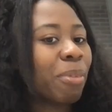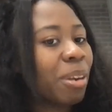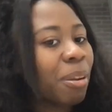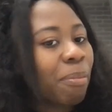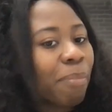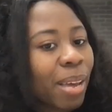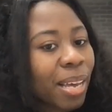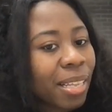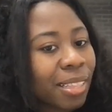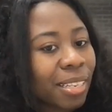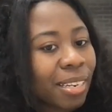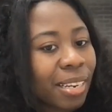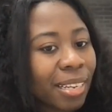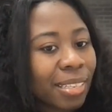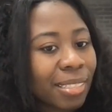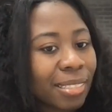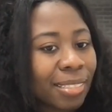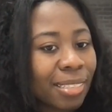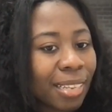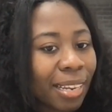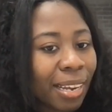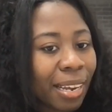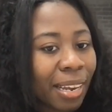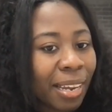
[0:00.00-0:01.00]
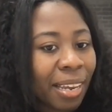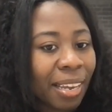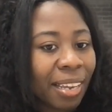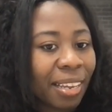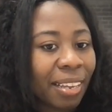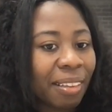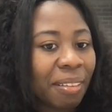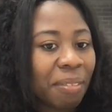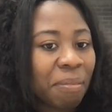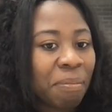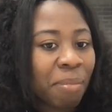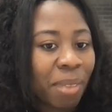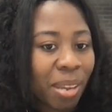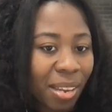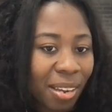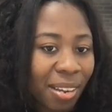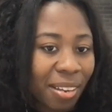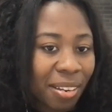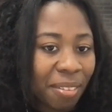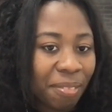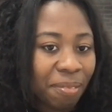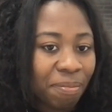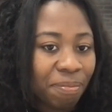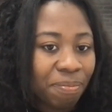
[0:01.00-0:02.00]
it back the next day made.